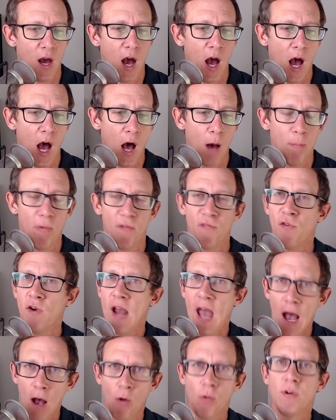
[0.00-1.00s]
But for
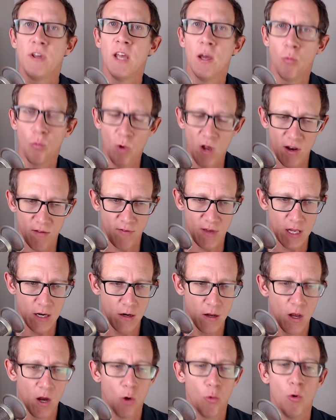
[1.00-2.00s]
now, get rid of it.
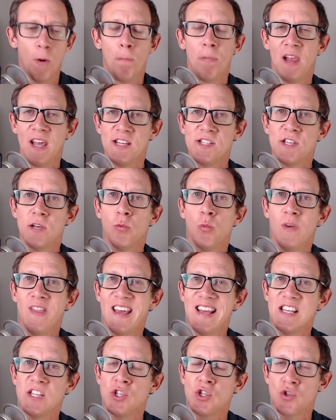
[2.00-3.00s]
Replace it with
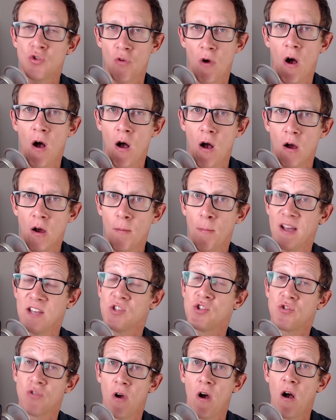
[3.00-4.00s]
a strong, and by
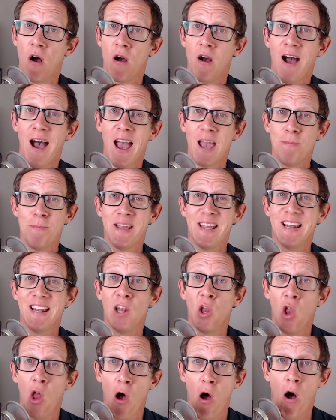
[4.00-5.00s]
strong, I mean
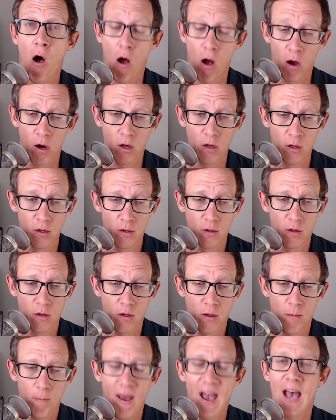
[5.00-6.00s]
long,
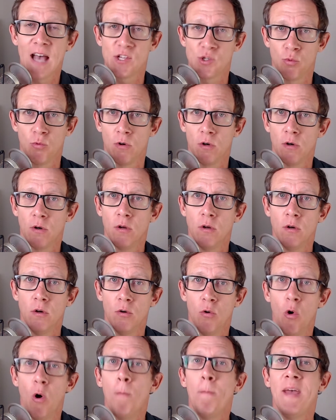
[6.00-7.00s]
password
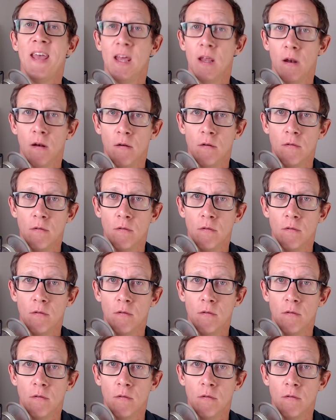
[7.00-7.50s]
or PIN.